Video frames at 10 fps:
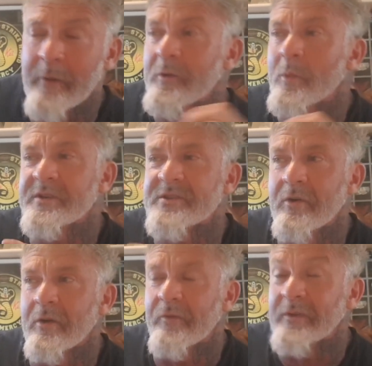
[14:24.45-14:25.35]
If you wanted to
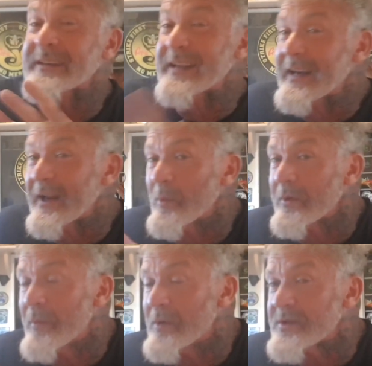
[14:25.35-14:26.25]
look for dealing
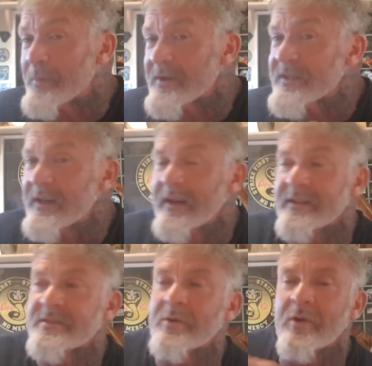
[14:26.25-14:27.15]
with multiple
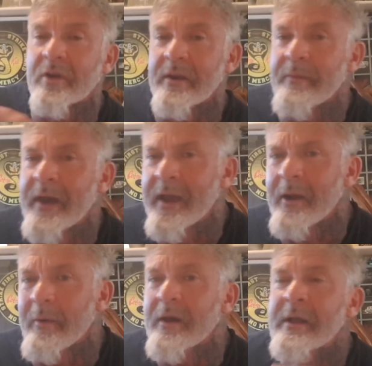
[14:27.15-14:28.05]
assailants, you look in that
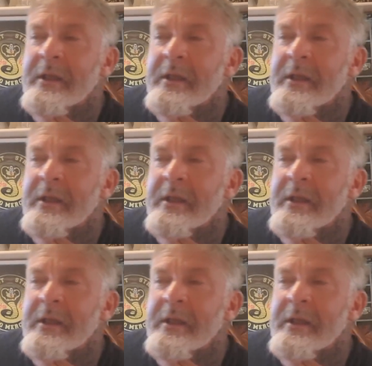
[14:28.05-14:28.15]
area.